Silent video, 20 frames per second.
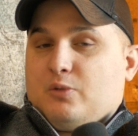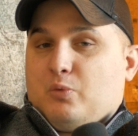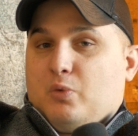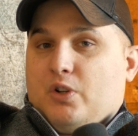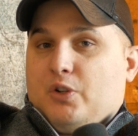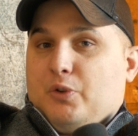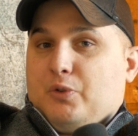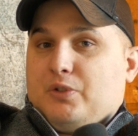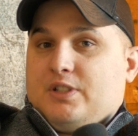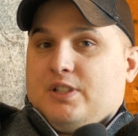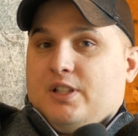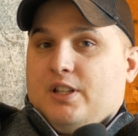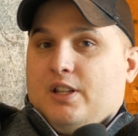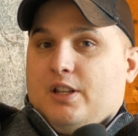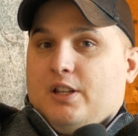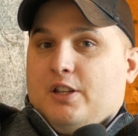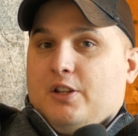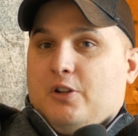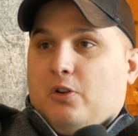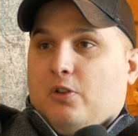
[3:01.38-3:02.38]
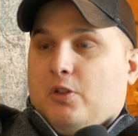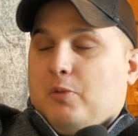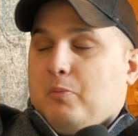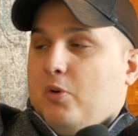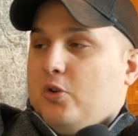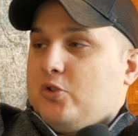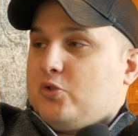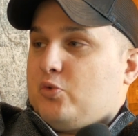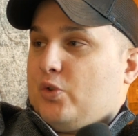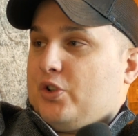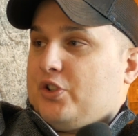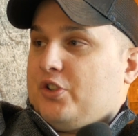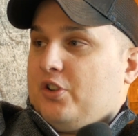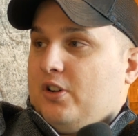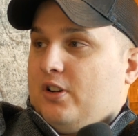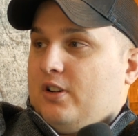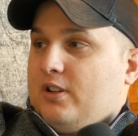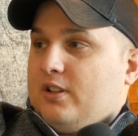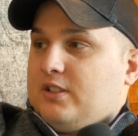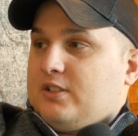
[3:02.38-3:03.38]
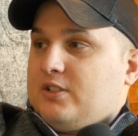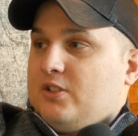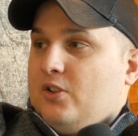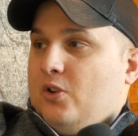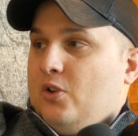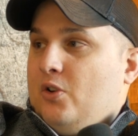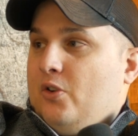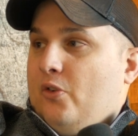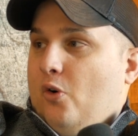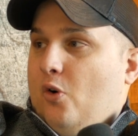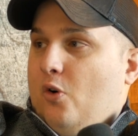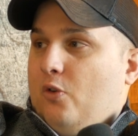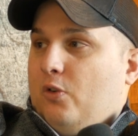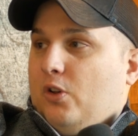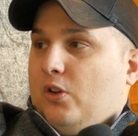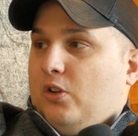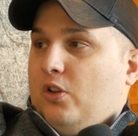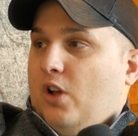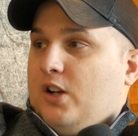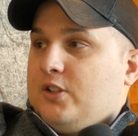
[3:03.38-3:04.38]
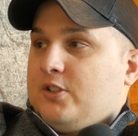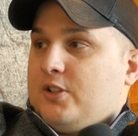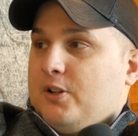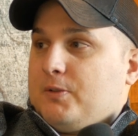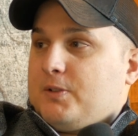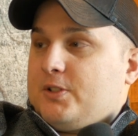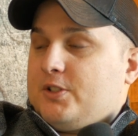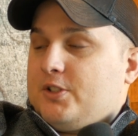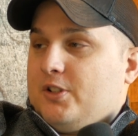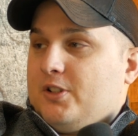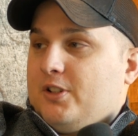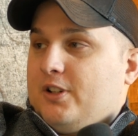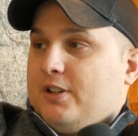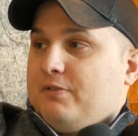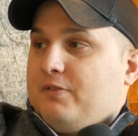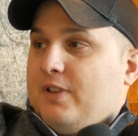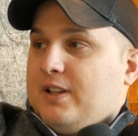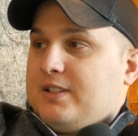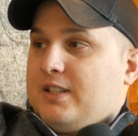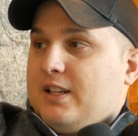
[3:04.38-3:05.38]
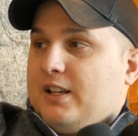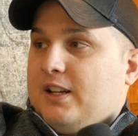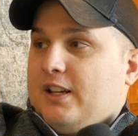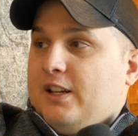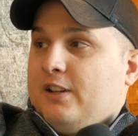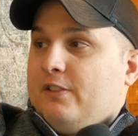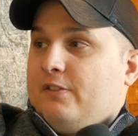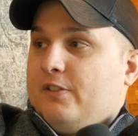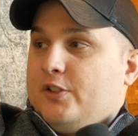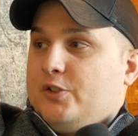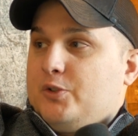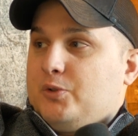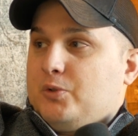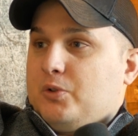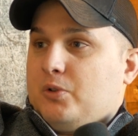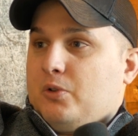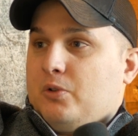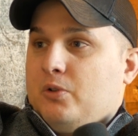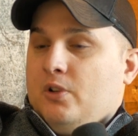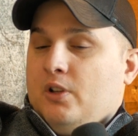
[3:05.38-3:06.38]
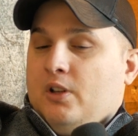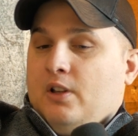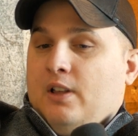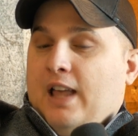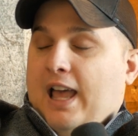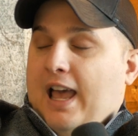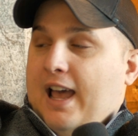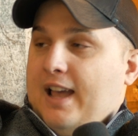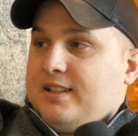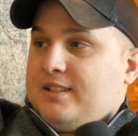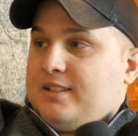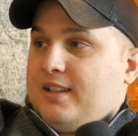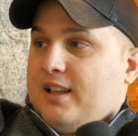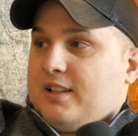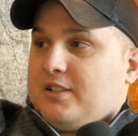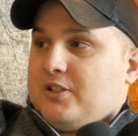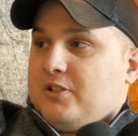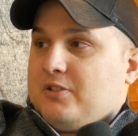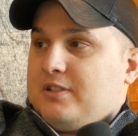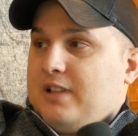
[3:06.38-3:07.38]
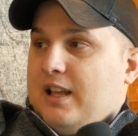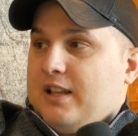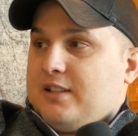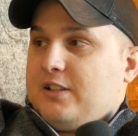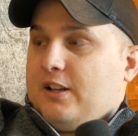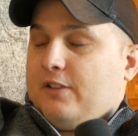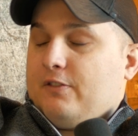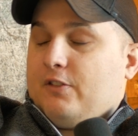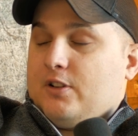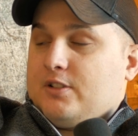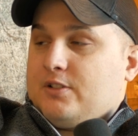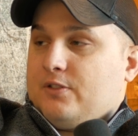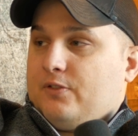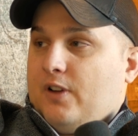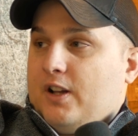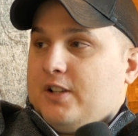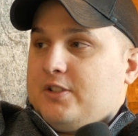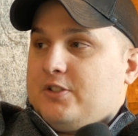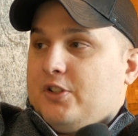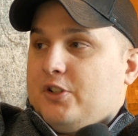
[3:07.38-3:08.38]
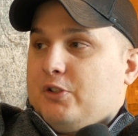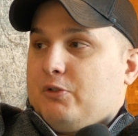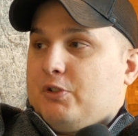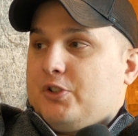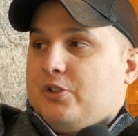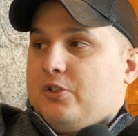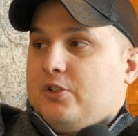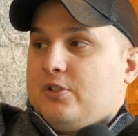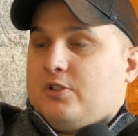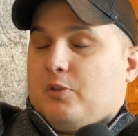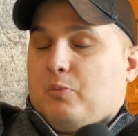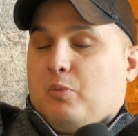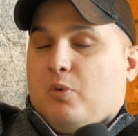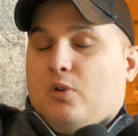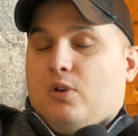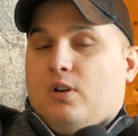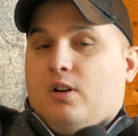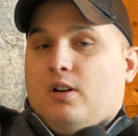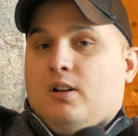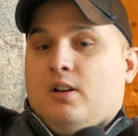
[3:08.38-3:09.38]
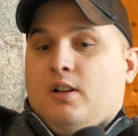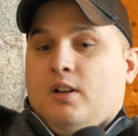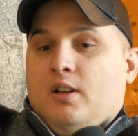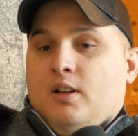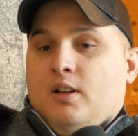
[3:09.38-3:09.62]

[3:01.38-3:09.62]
where you'll see the most returns over the long term because you're investing in an individual asset, so it's not as diversified, so your returns are more